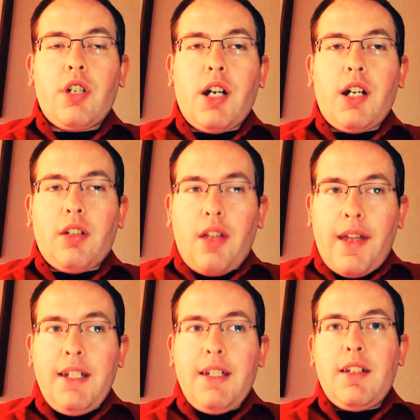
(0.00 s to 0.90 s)
I
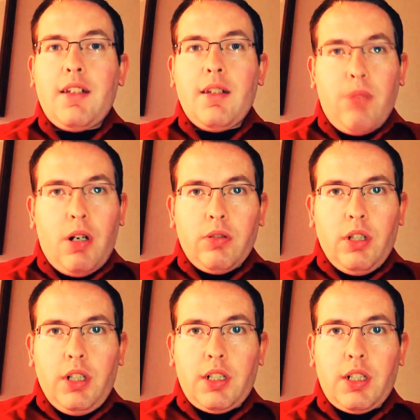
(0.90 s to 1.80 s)
liked the bold
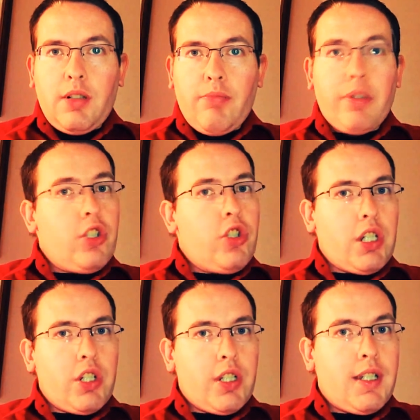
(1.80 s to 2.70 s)
look, but the
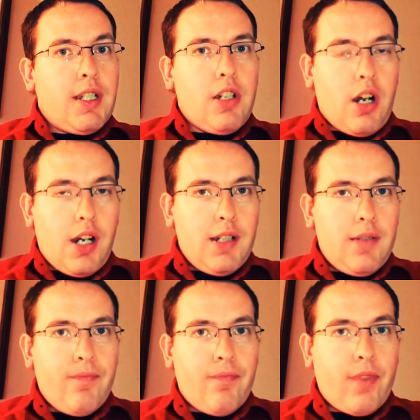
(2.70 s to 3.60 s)
judges did not.
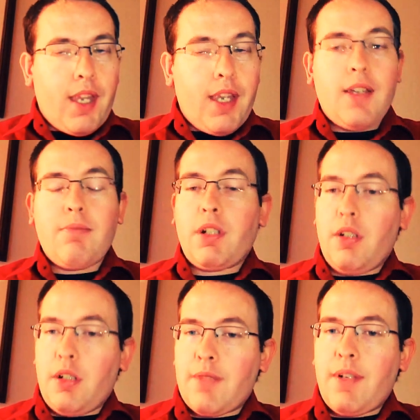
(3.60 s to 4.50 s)
And
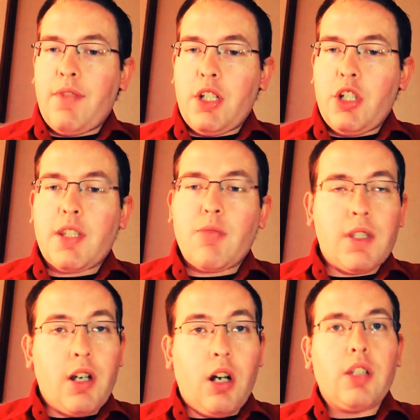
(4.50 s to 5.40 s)
because Vivacious
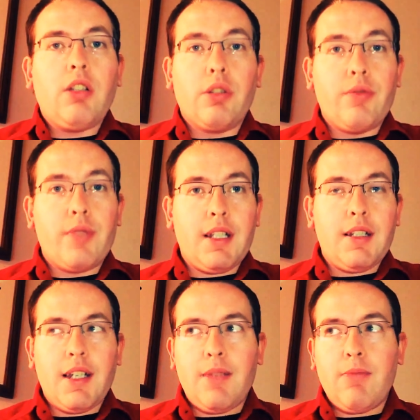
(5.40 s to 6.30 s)
was on the losing
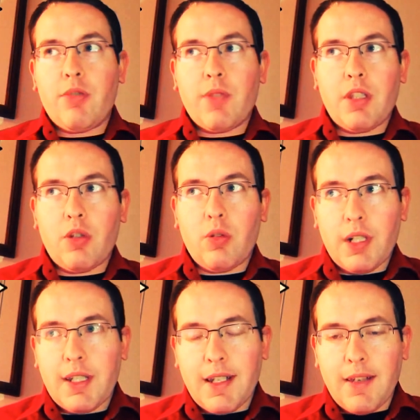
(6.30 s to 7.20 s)
team, which was
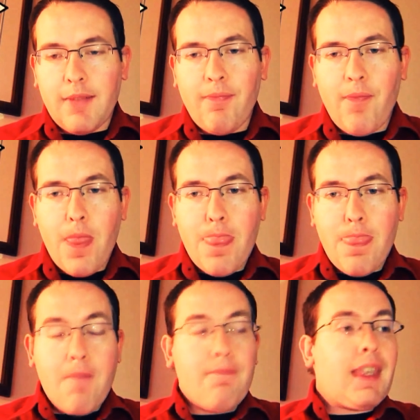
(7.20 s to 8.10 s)
Adora's team,
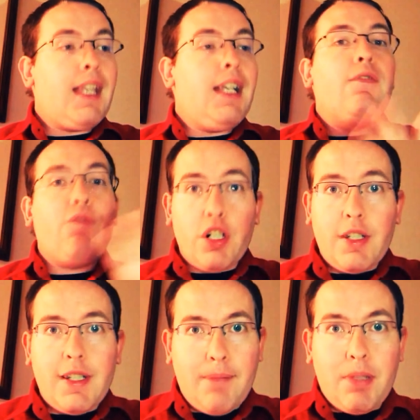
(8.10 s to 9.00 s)
the
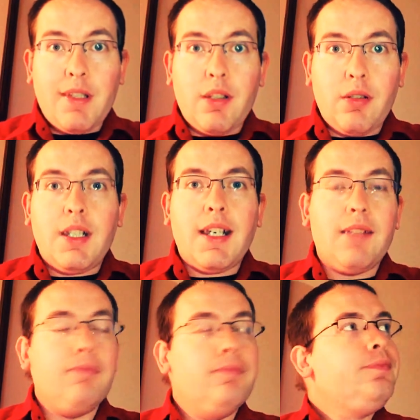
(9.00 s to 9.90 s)
first episode
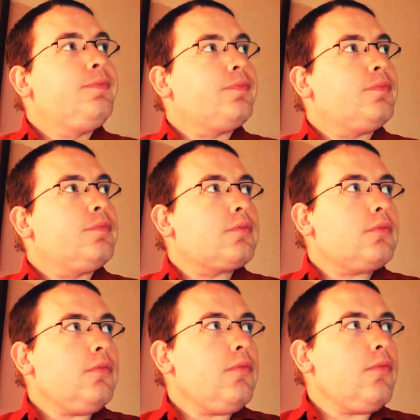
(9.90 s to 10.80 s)
team,
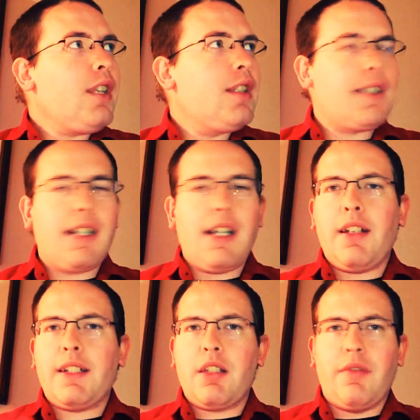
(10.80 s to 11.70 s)
it's kind of
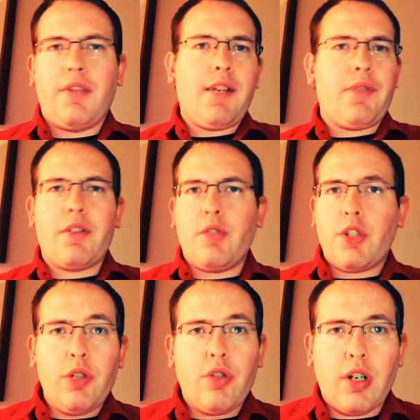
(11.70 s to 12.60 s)
like Survivor, there's
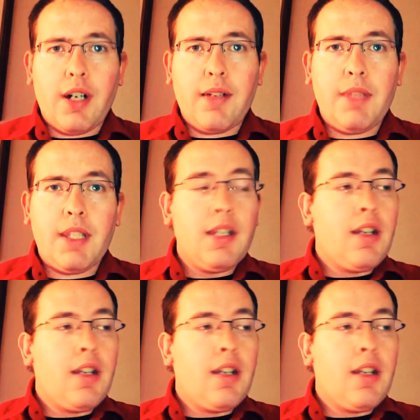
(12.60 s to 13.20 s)
two tribes.